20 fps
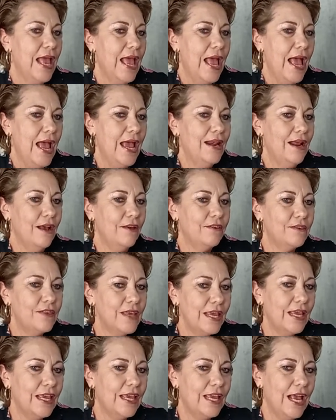And I
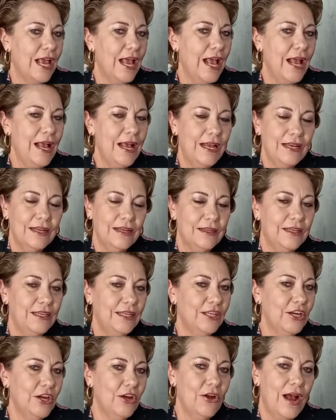think, you
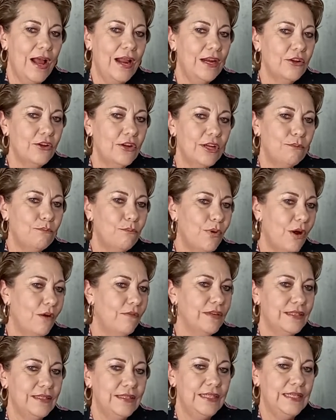know, I look at
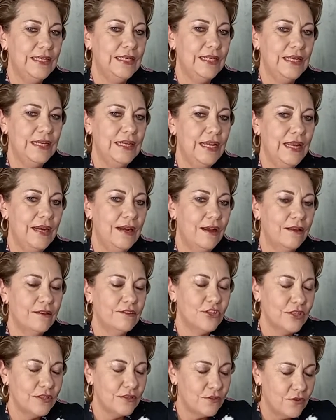poverty and I
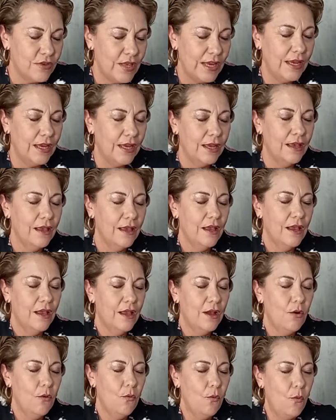just think,
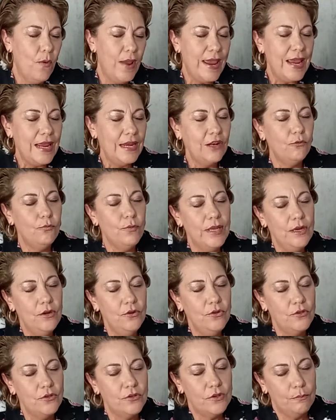where did we
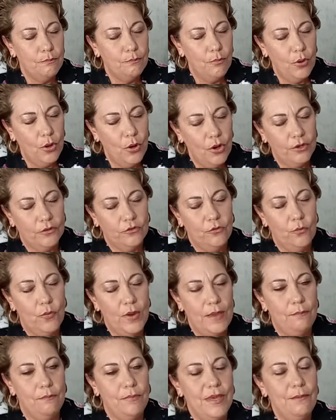lose the plot where
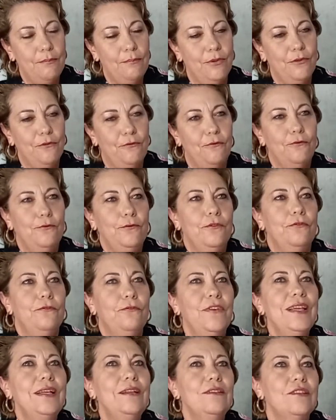people
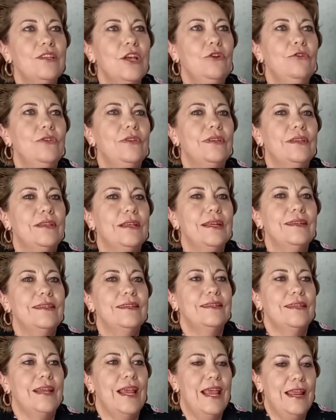feel so
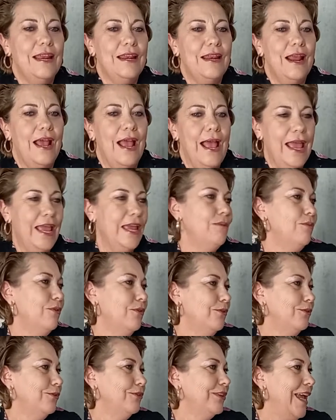
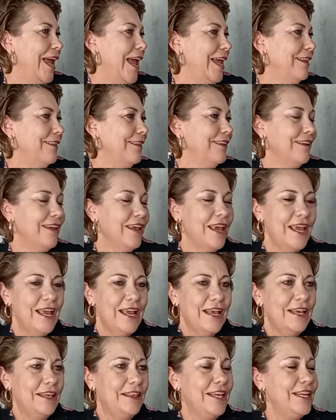disenabled, and
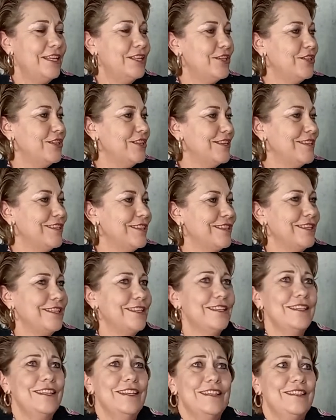there's just
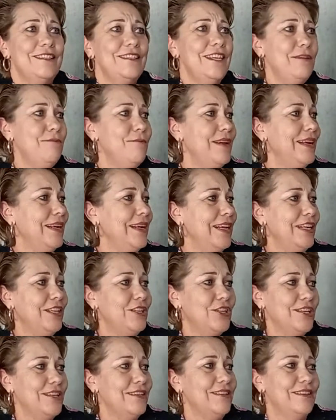seemingly
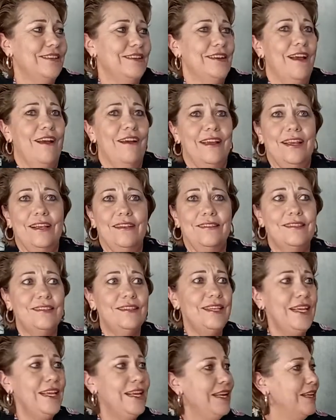just like
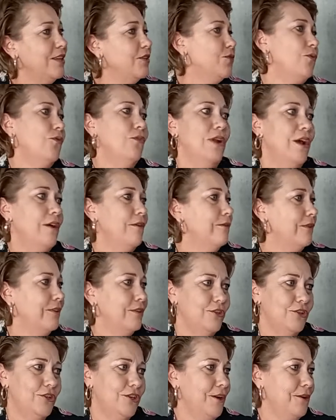ceilings all over the
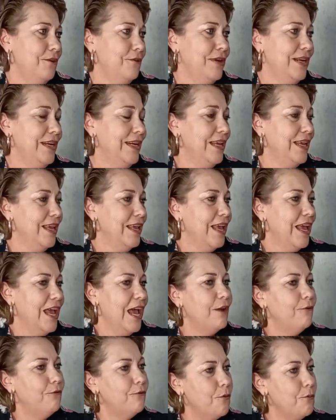show.
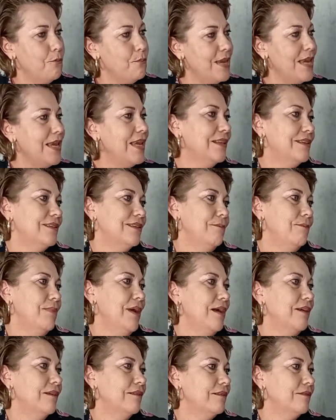And for me, it's
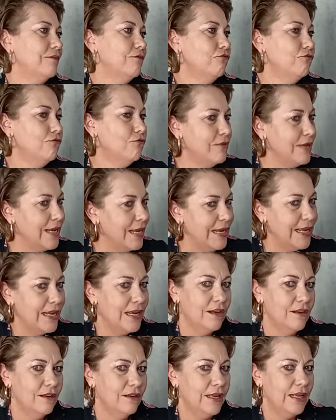about really
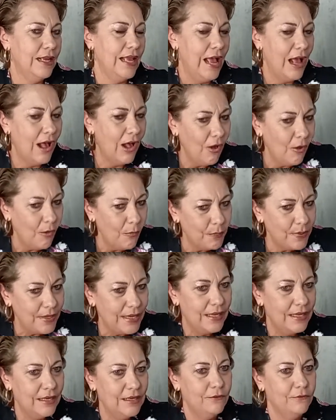helping
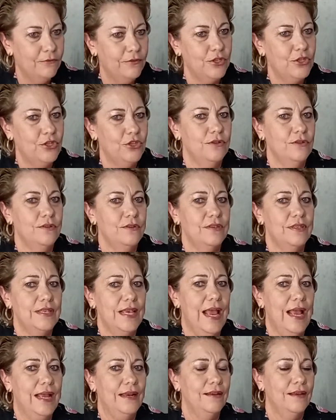individuals
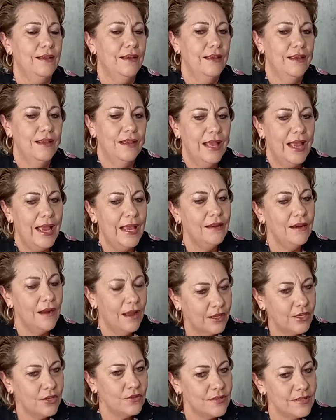and like
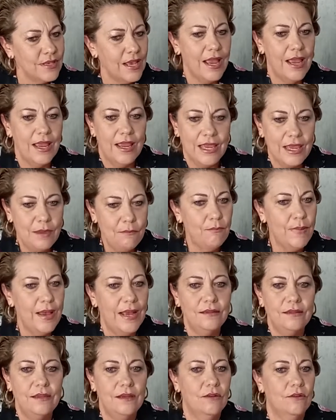you say,
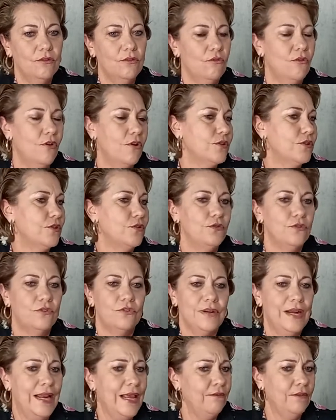impacting on grassroots
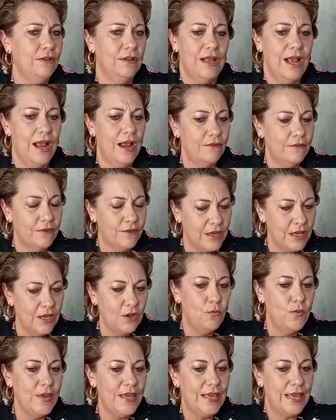level. I think
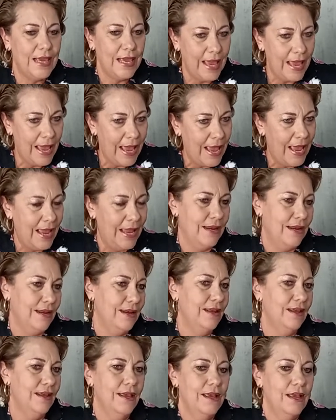we can,
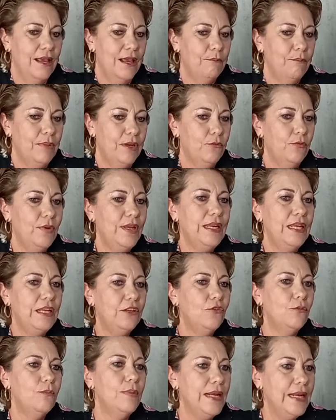but we need to
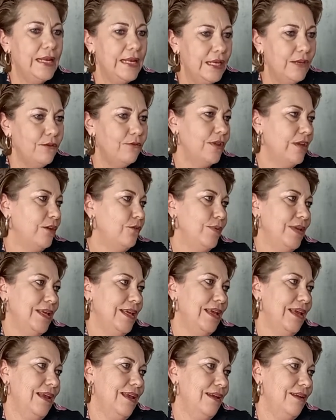believe that we
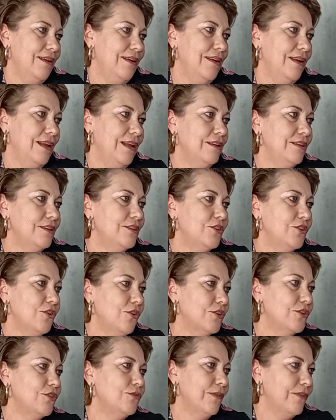can. And it
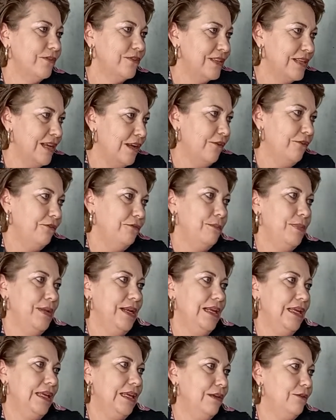starts with
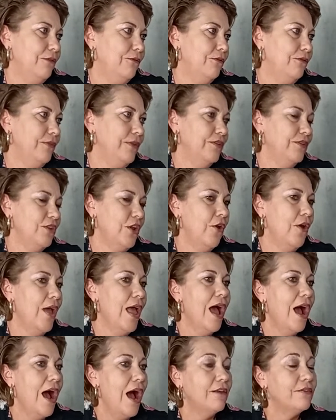self-belief. So
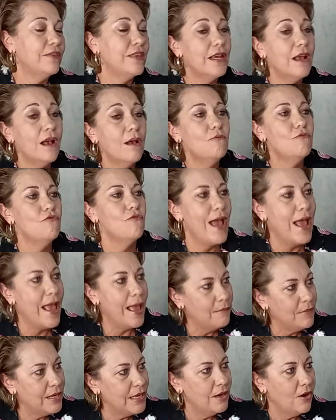I think I'm
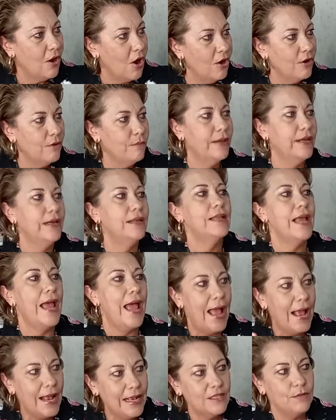rambling on, but it
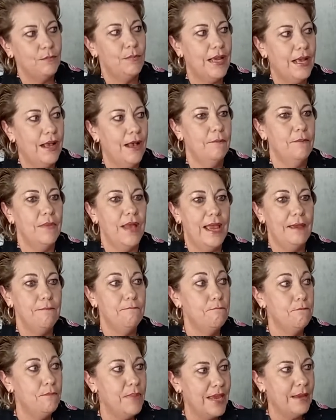has become a
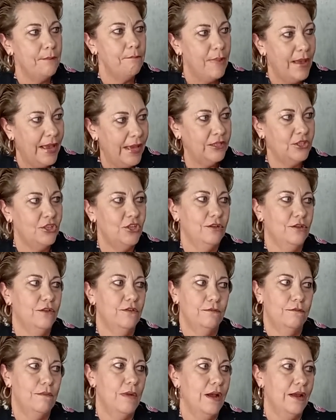big passion
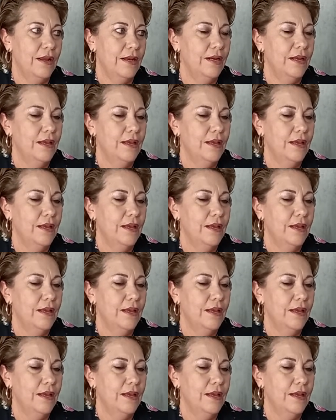of mine